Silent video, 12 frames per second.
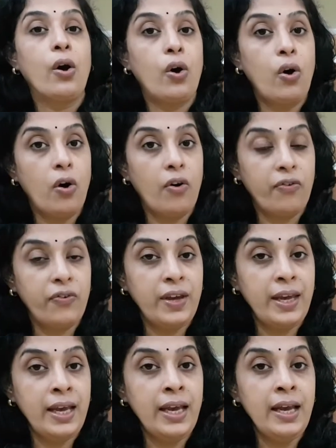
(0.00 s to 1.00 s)

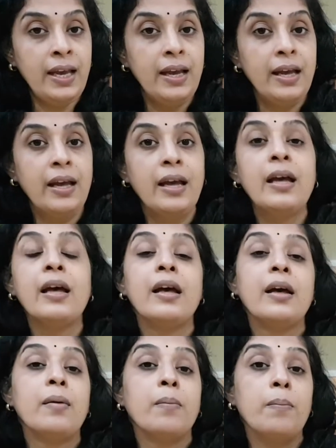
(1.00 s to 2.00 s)
coffee,
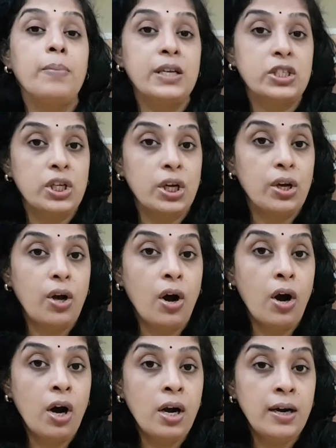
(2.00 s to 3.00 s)
bitter
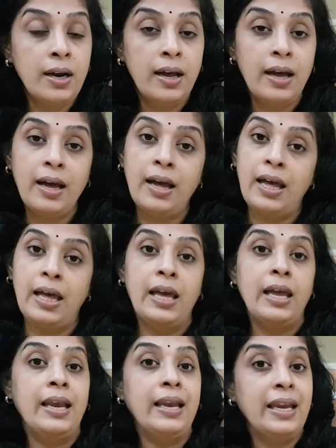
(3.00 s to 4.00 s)
gourd,
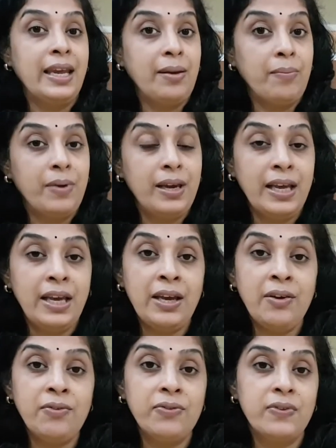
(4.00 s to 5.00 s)
neem
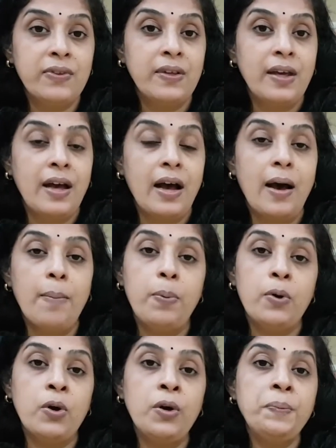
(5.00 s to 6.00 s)
leaves,
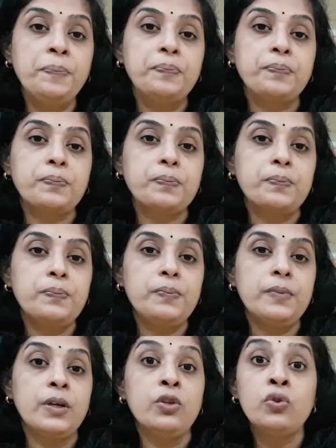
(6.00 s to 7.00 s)
aprom
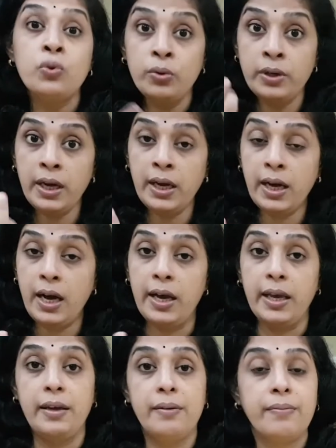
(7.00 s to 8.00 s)

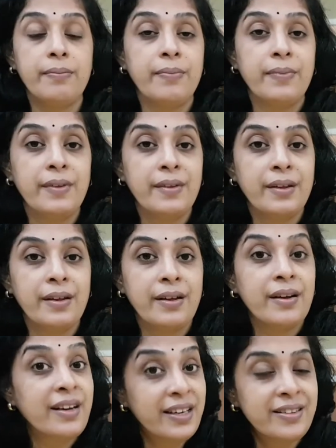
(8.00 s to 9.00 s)
sundakkai.
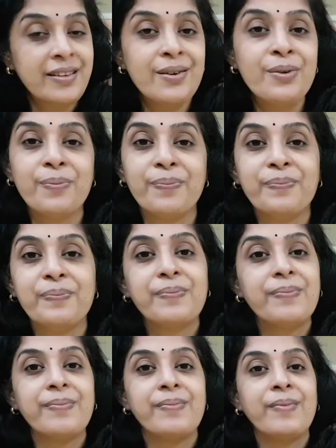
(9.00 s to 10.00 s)
Kasakum.
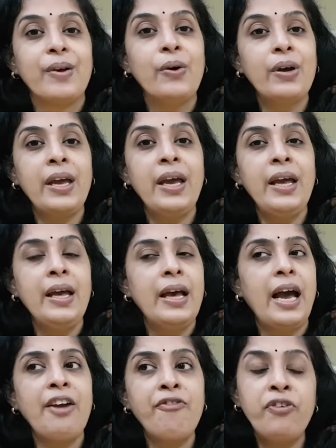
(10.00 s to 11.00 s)
Okay?
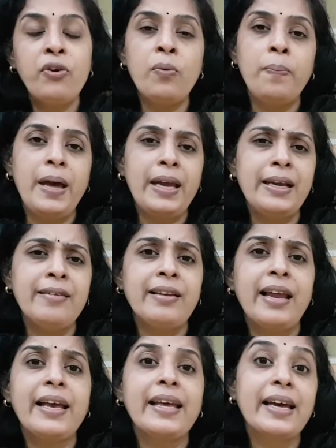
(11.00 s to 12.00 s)
And few berries
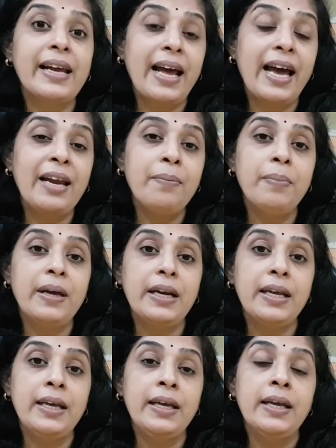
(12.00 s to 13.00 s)
like
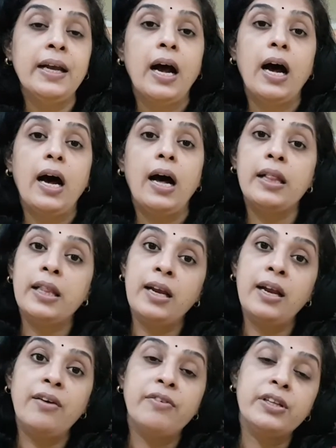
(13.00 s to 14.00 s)
cranberry,
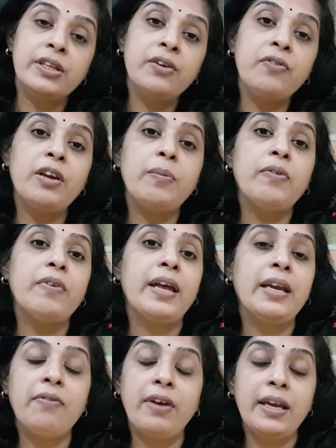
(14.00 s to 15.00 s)
adallam vandu will be
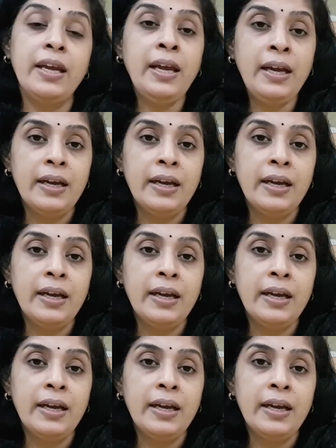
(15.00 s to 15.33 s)
very, very